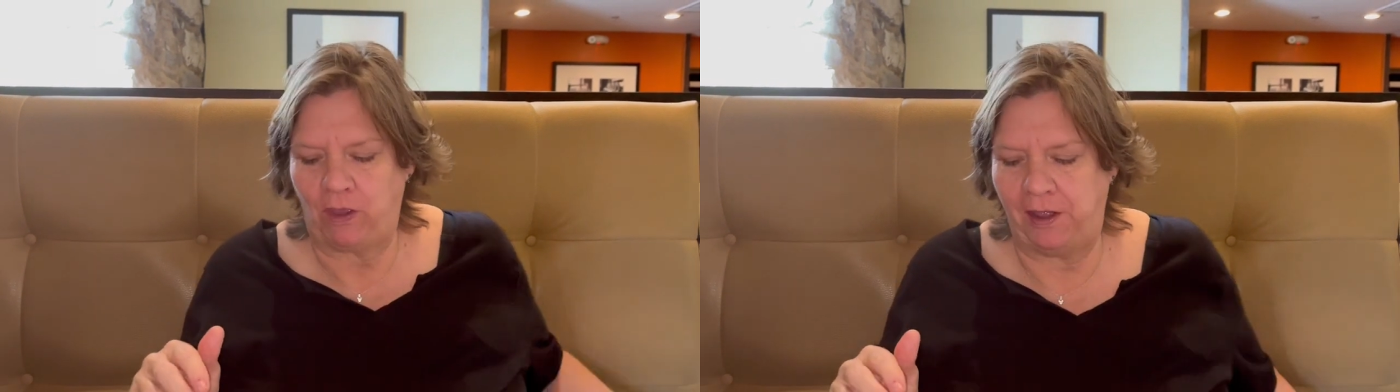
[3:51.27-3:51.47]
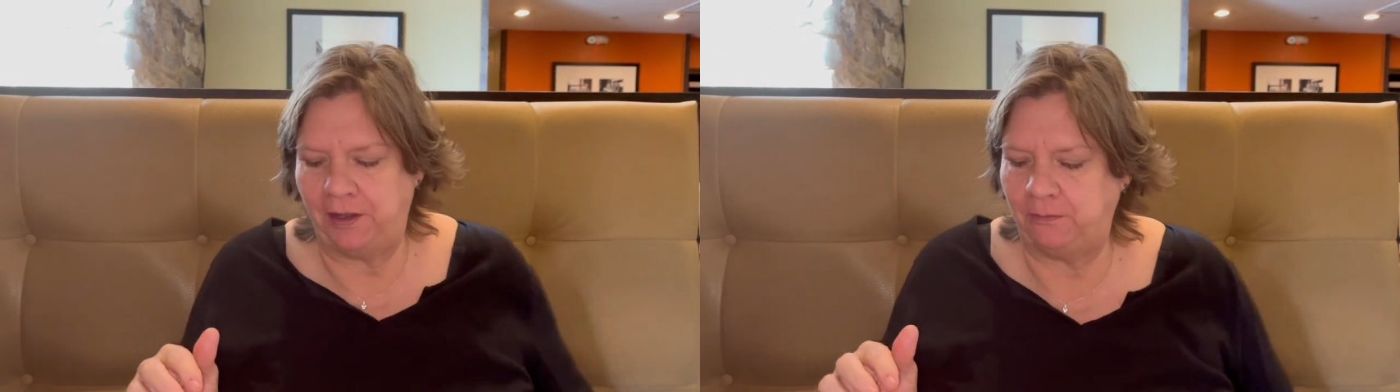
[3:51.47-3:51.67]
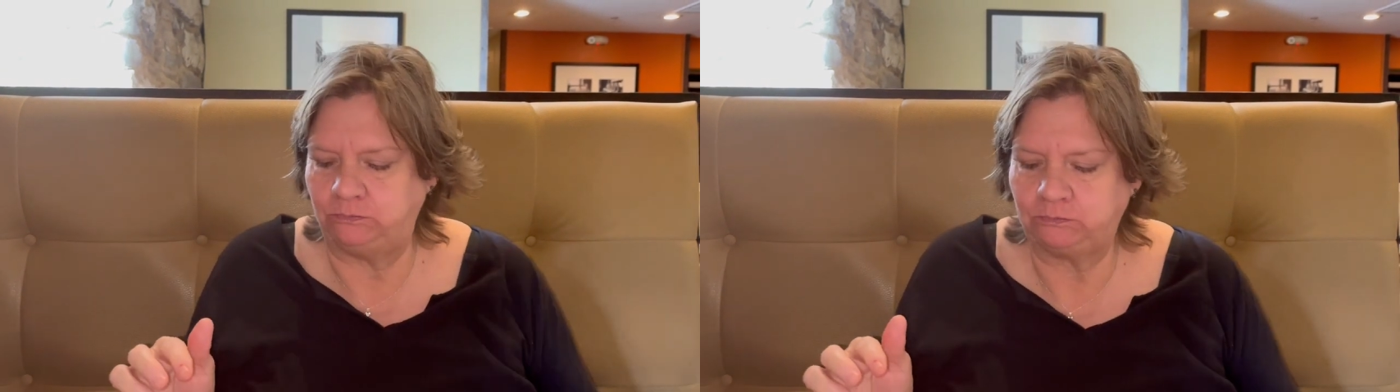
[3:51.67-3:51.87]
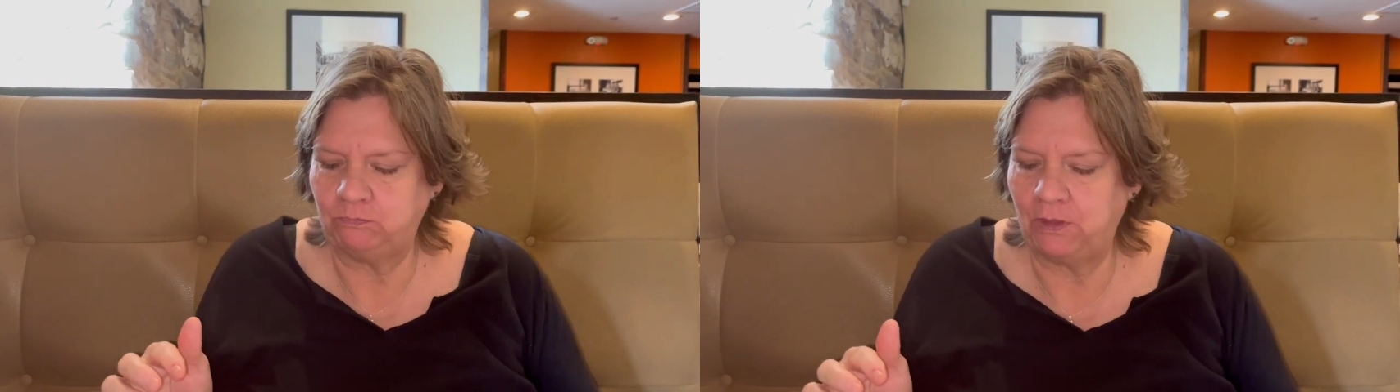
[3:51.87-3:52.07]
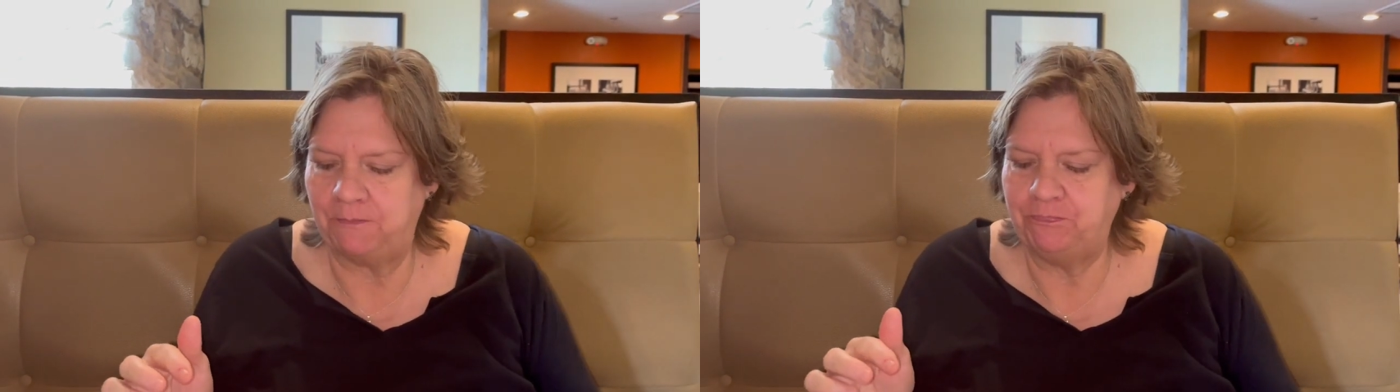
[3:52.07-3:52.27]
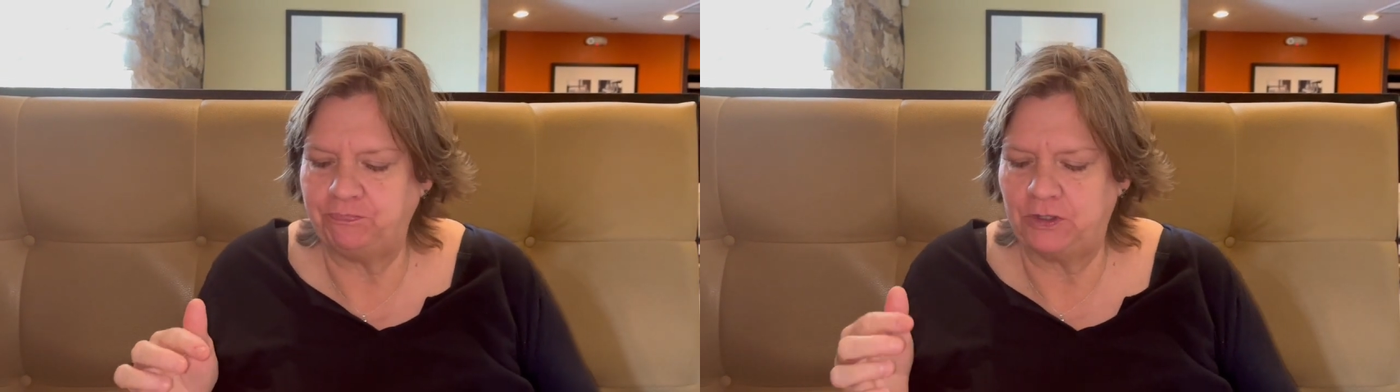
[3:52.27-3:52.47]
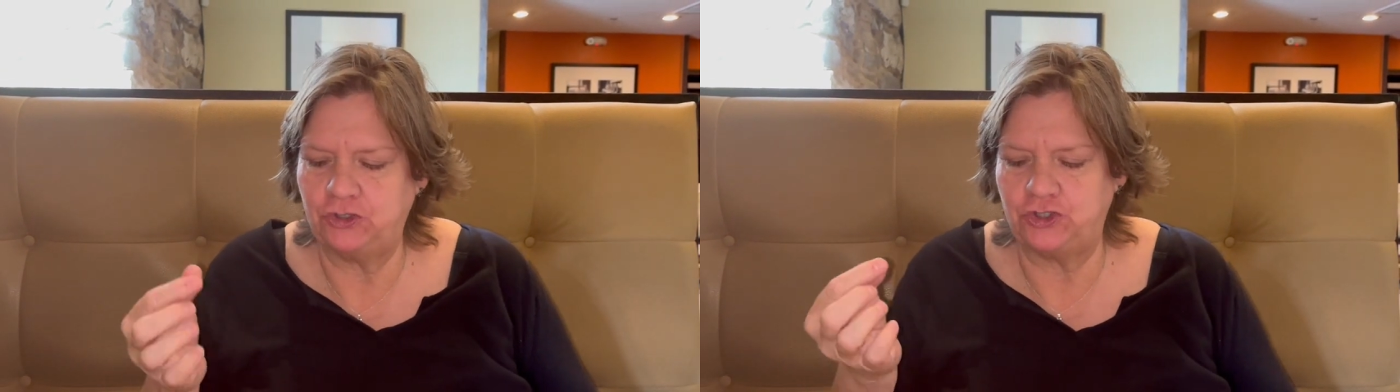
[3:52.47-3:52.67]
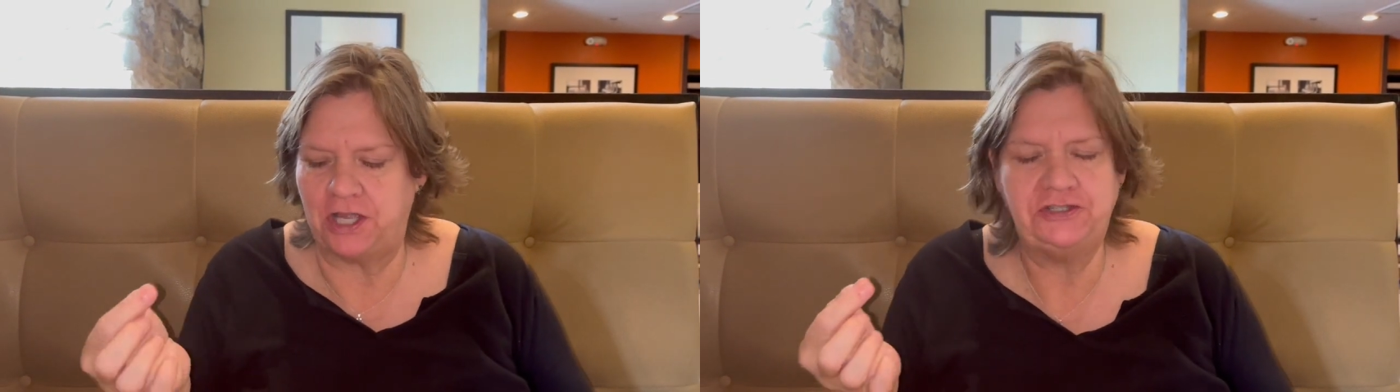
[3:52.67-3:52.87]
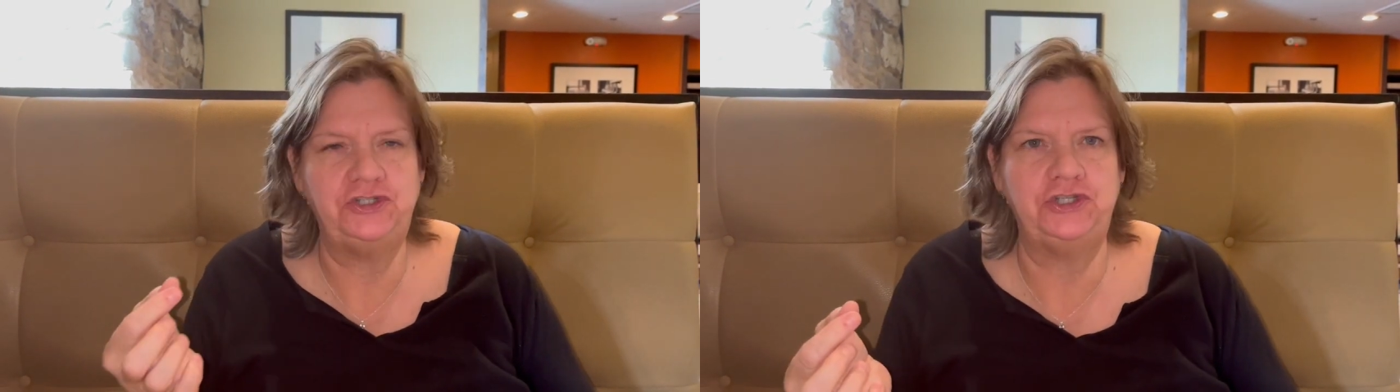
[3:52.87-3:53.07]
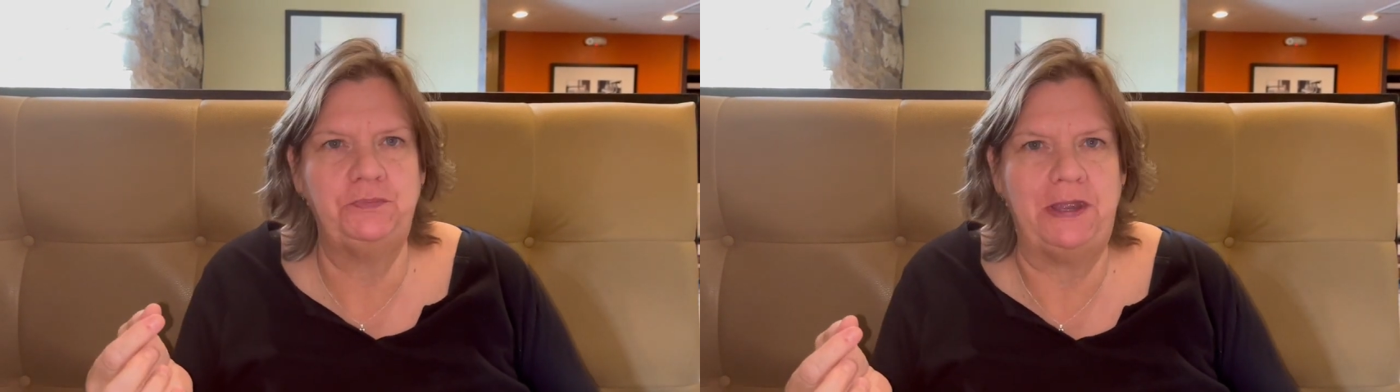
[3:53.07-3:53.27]
Um, the
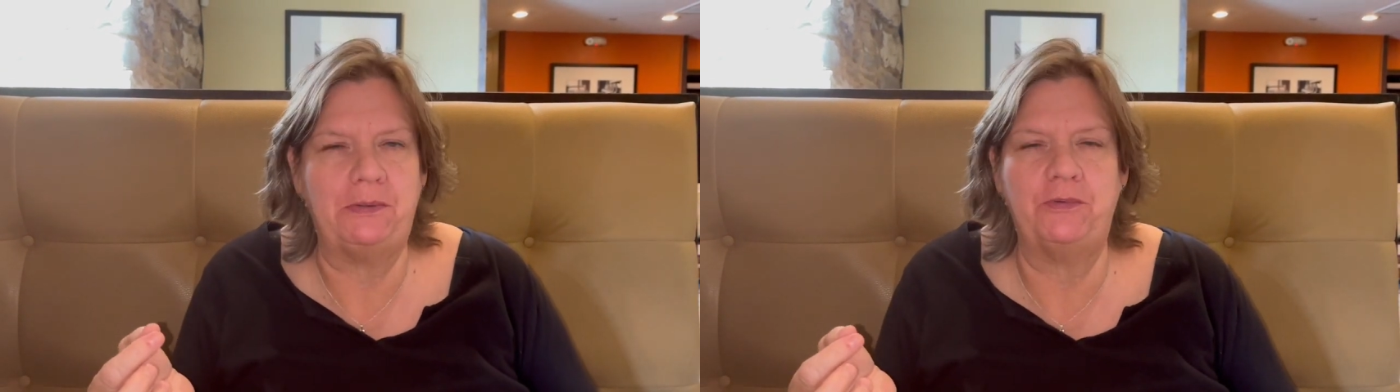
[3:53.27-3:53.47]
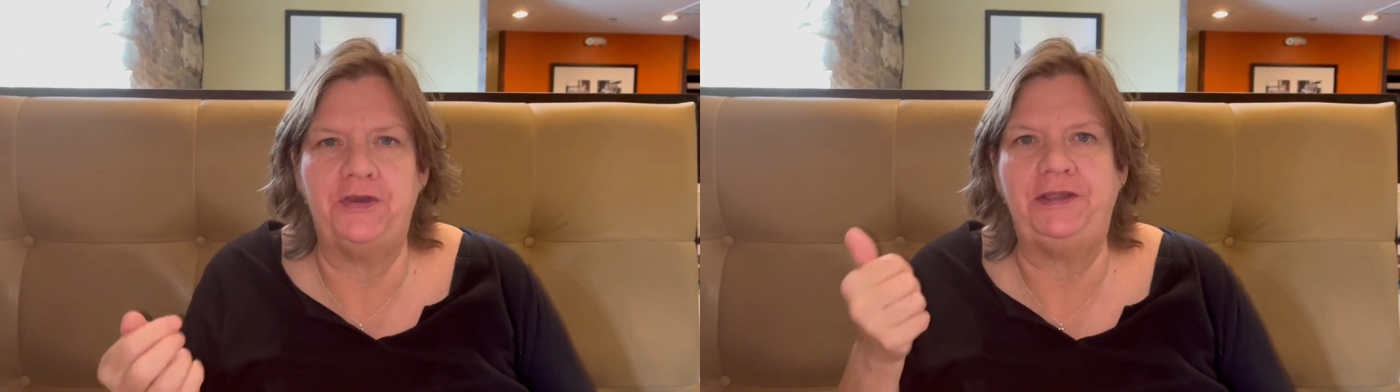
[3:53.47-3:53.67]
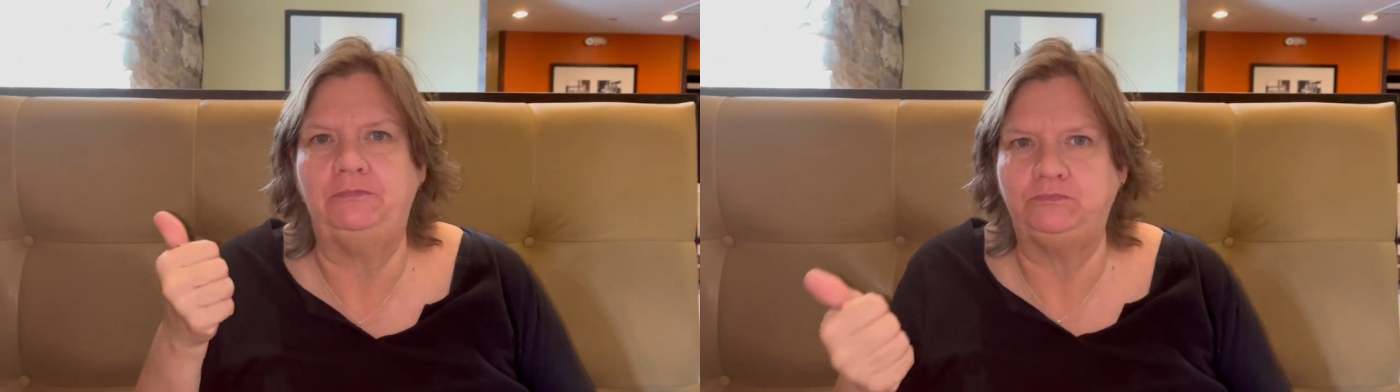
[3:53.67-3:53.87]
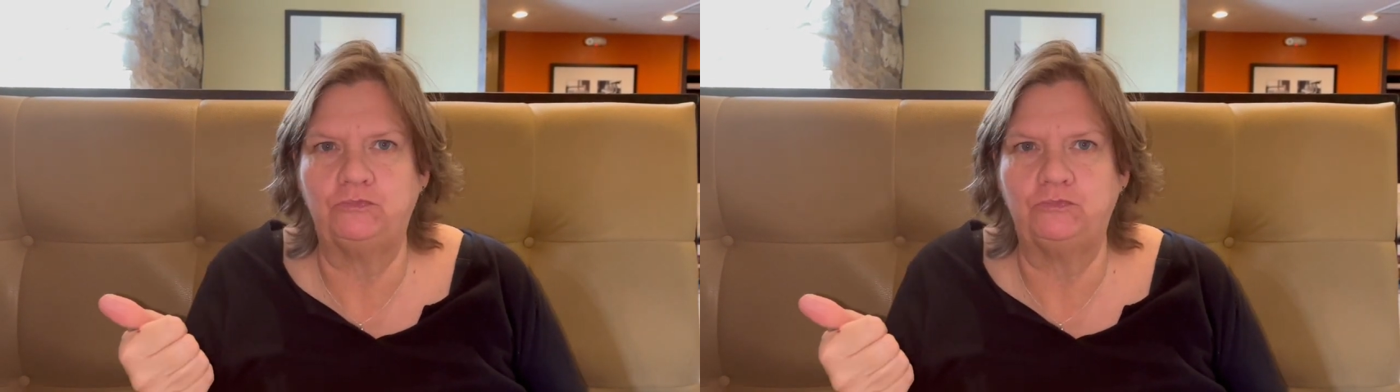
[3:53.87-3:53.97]
sausage and the pepperoni,